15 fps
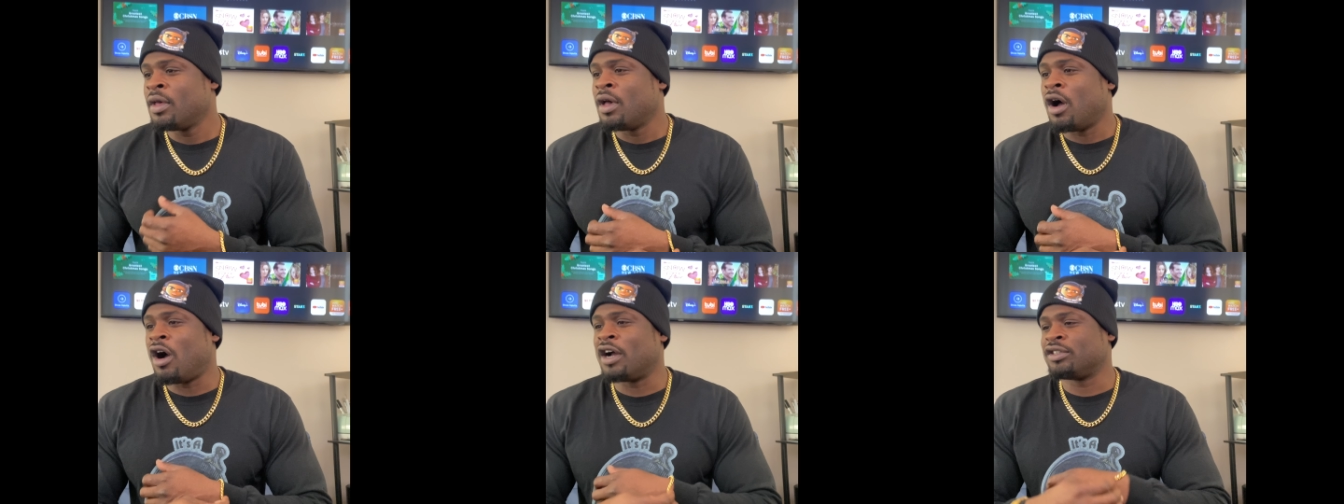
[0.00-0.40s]

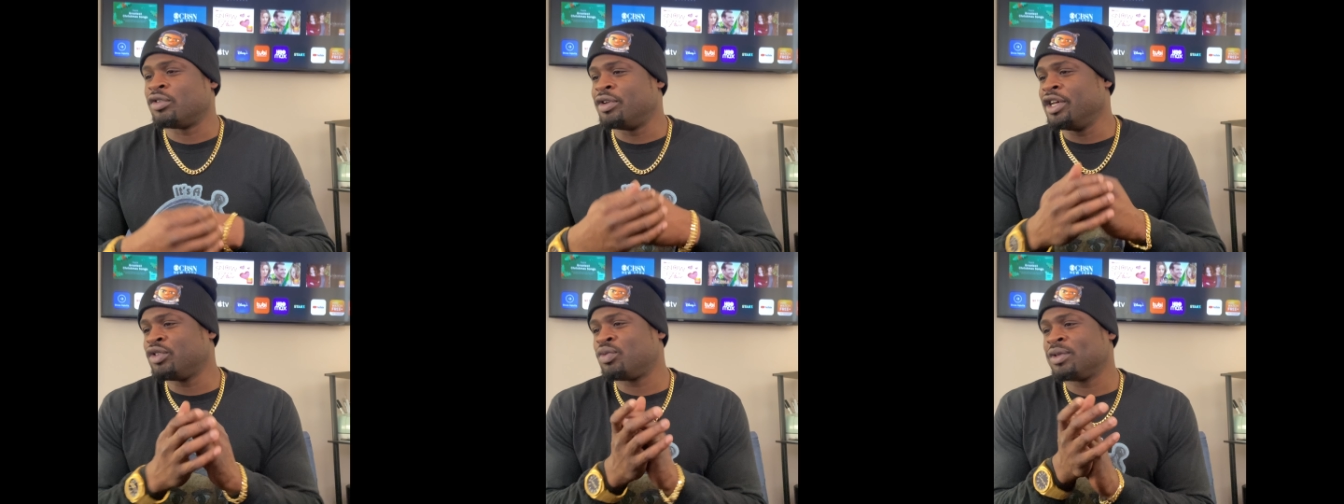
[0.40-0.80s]
All right, so
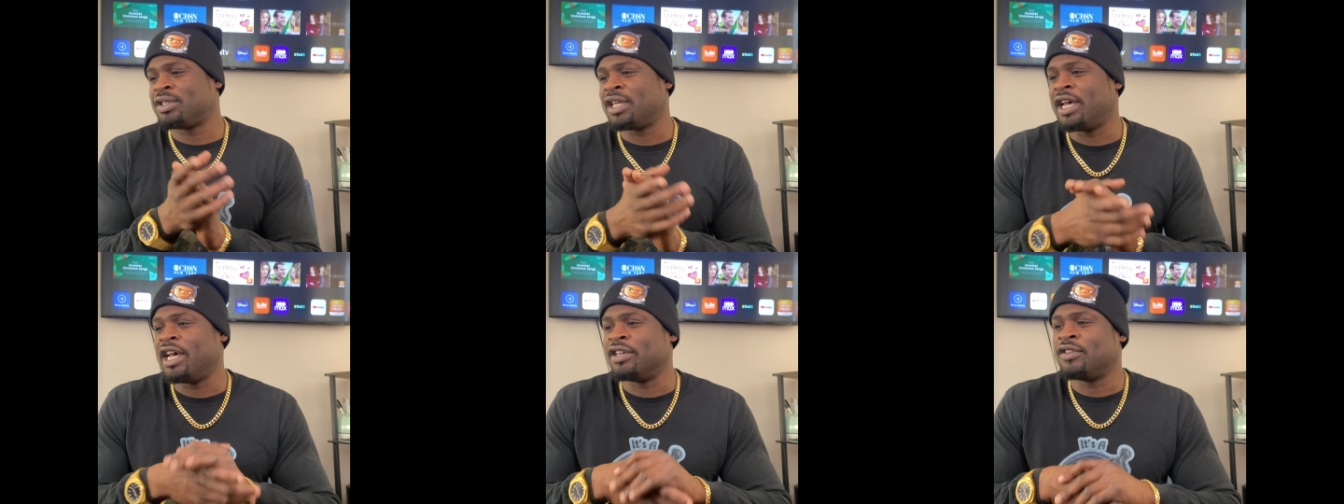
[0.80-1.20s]
this one
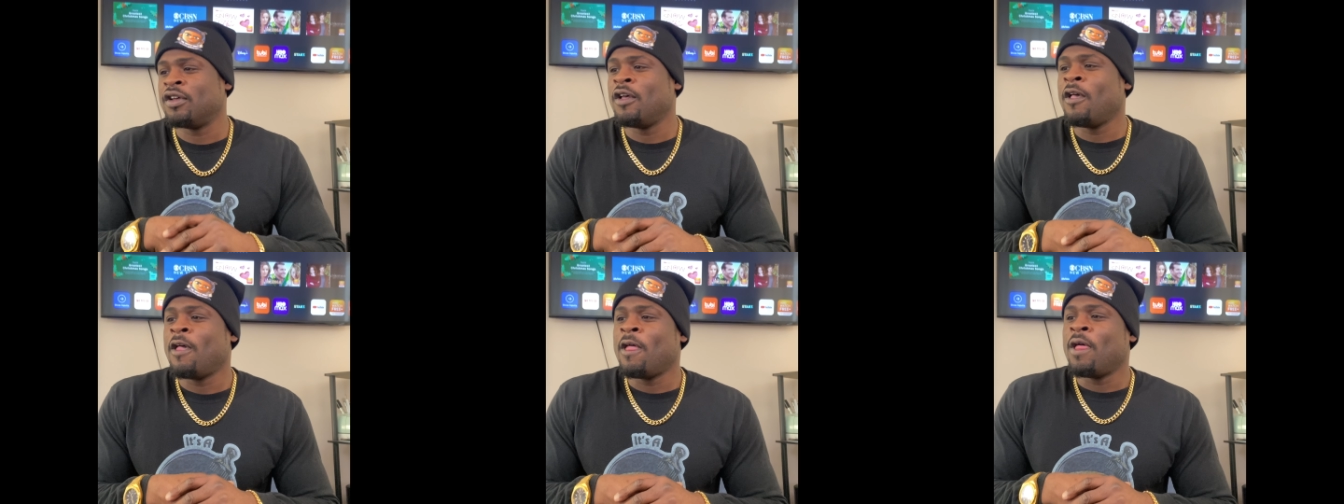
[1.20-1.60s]
says,
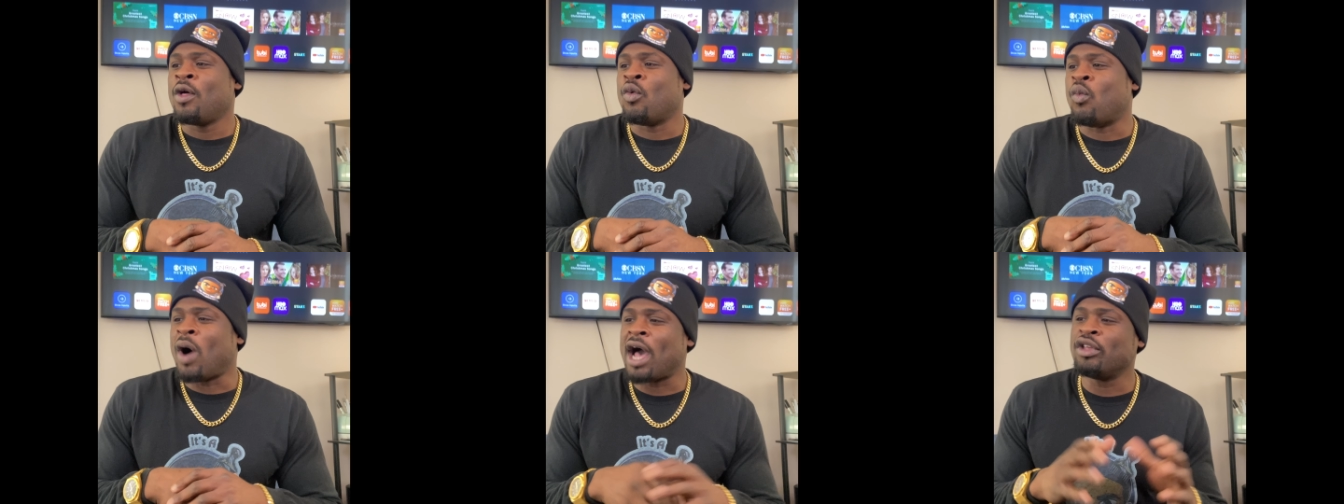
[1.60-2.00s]

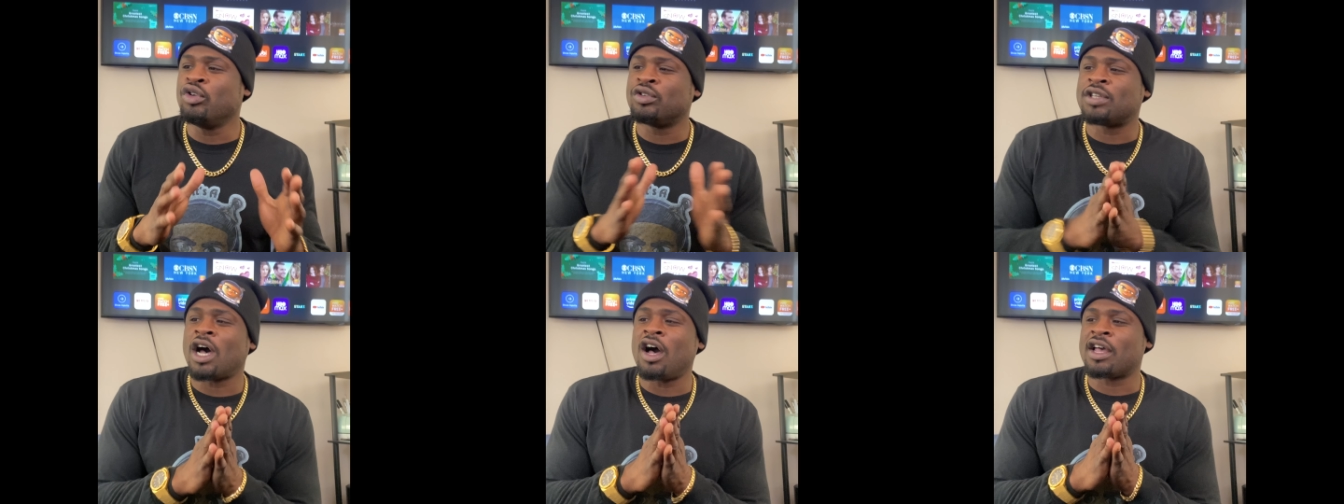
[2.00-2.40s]
why are
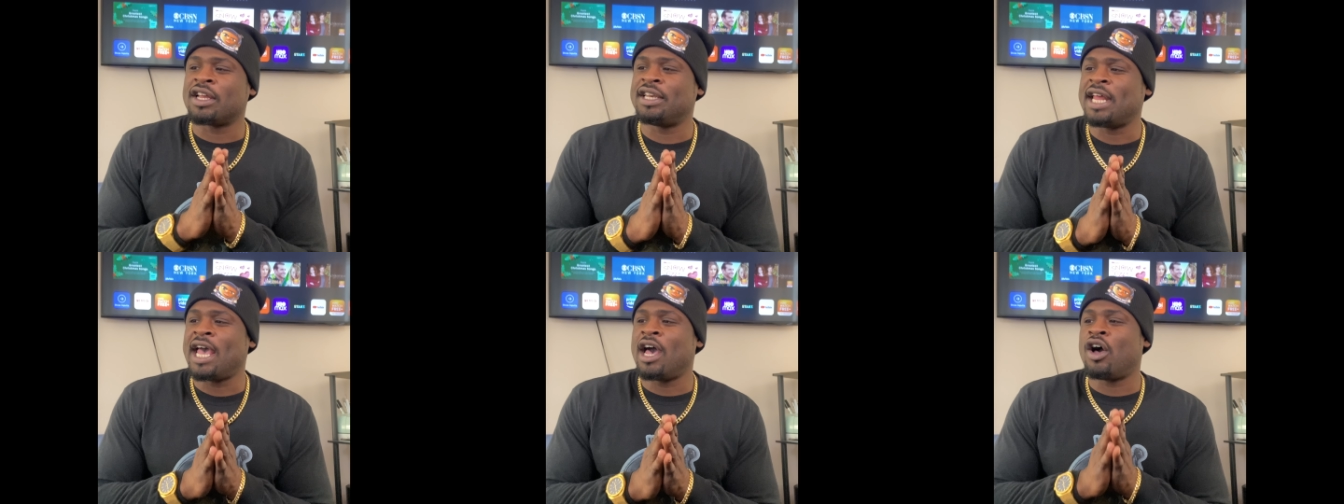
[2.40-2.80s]
you talking
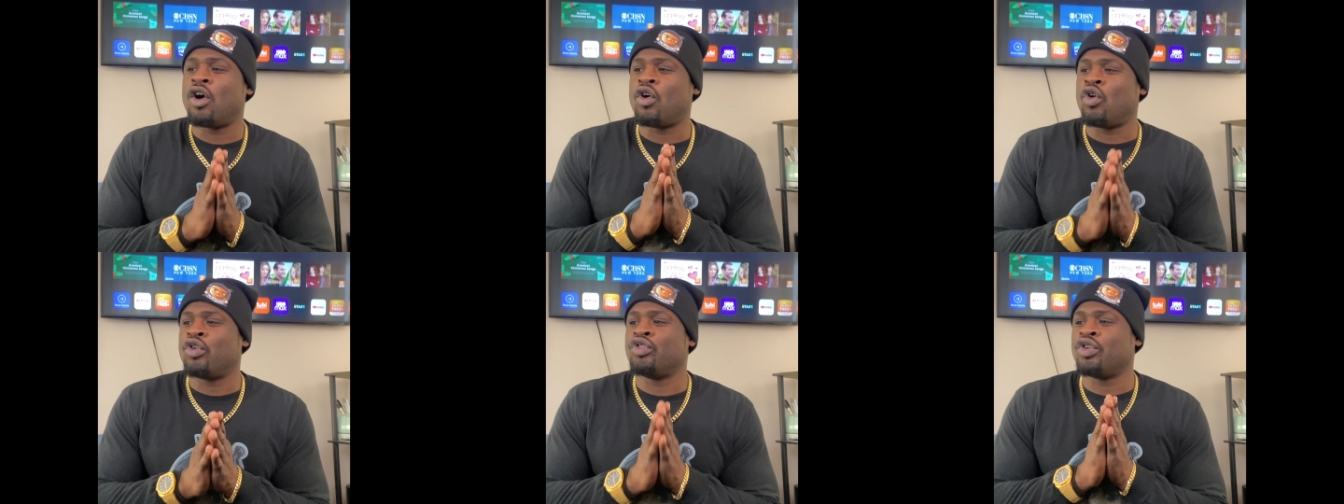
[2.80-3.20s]
down
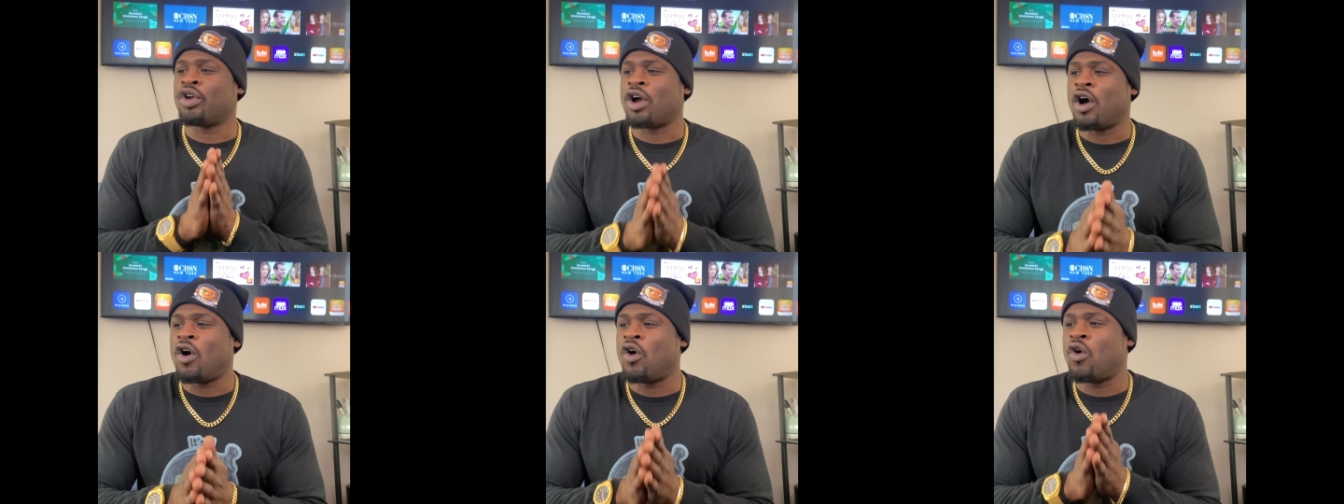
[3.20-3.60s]
on
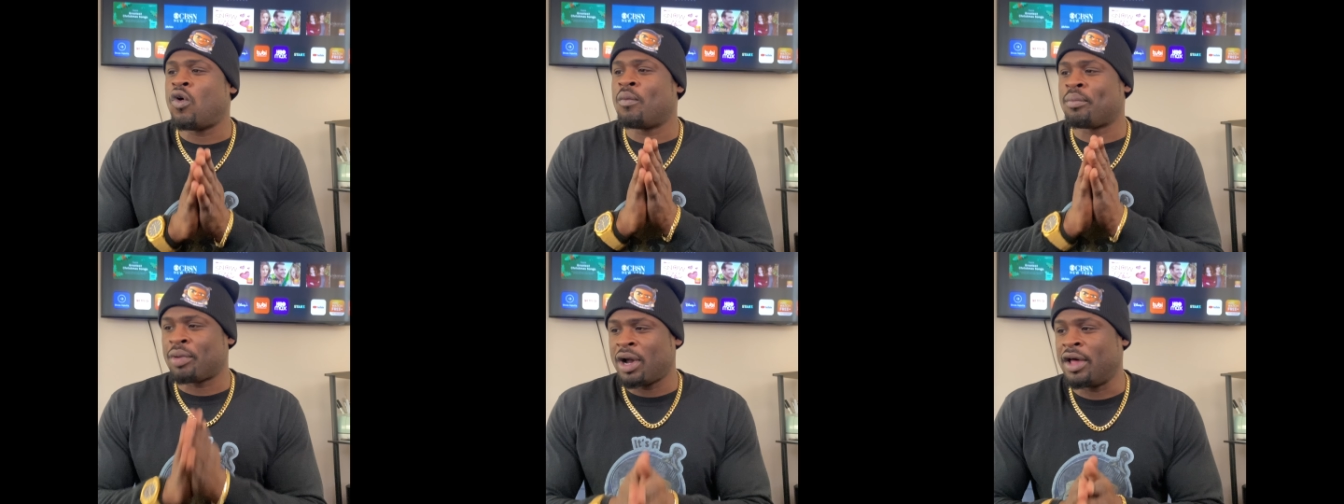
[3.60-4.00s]
your
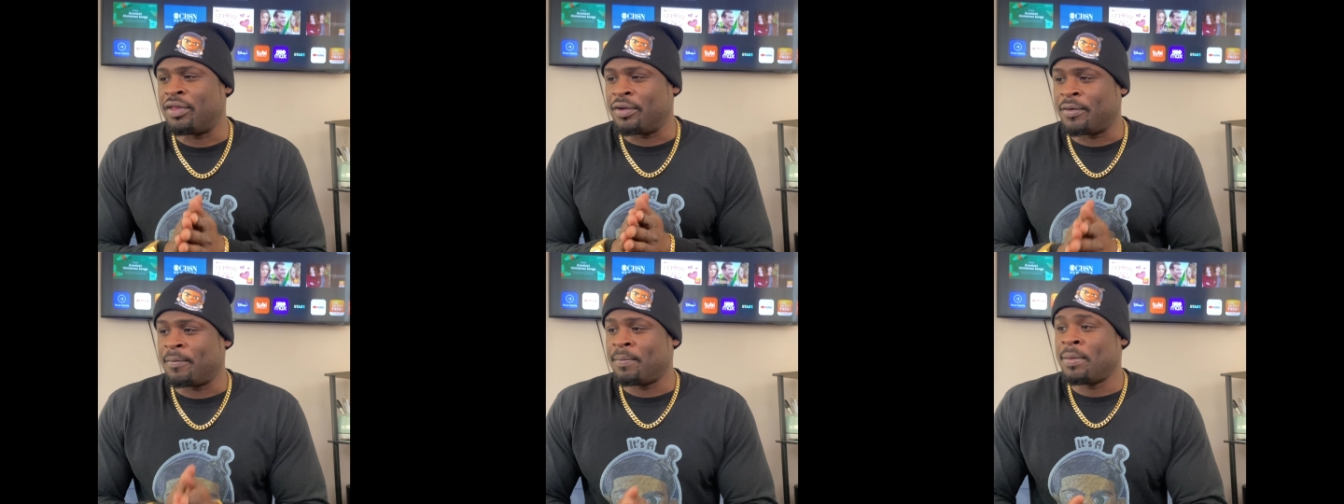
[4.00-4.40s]
own
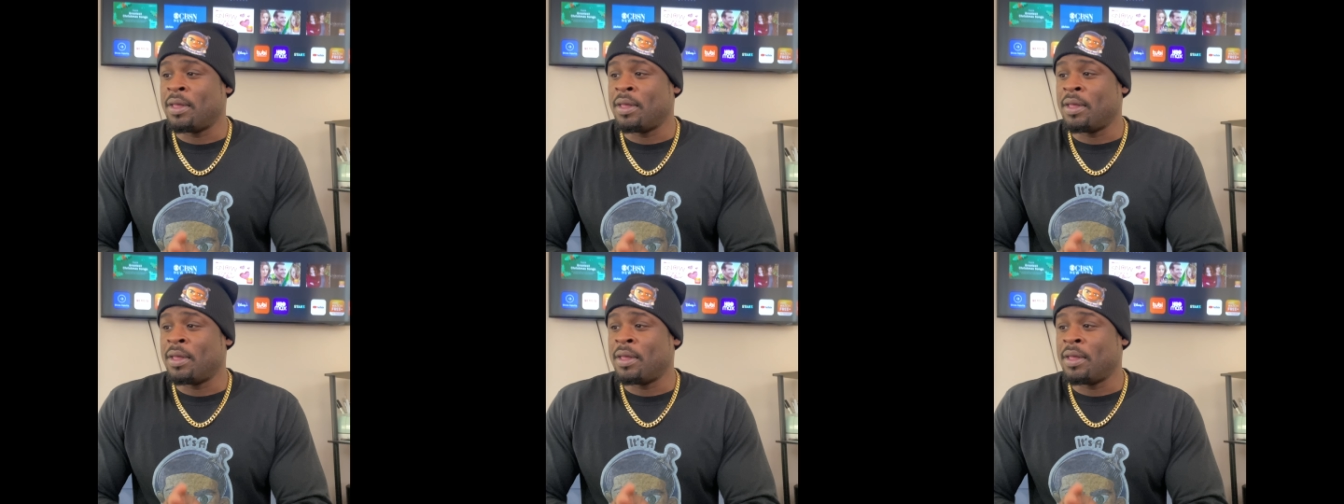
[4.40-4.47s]
brother?